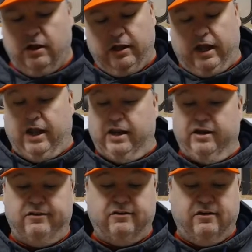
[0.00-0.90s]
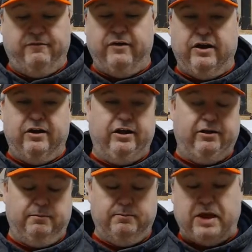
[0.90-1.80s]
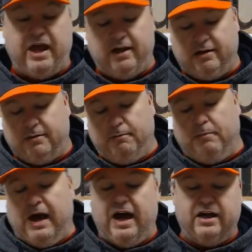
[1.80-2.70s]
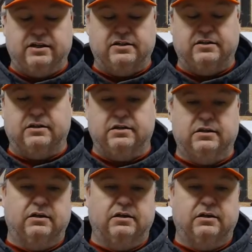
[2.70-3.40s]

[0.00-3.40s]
And this is a very packed box.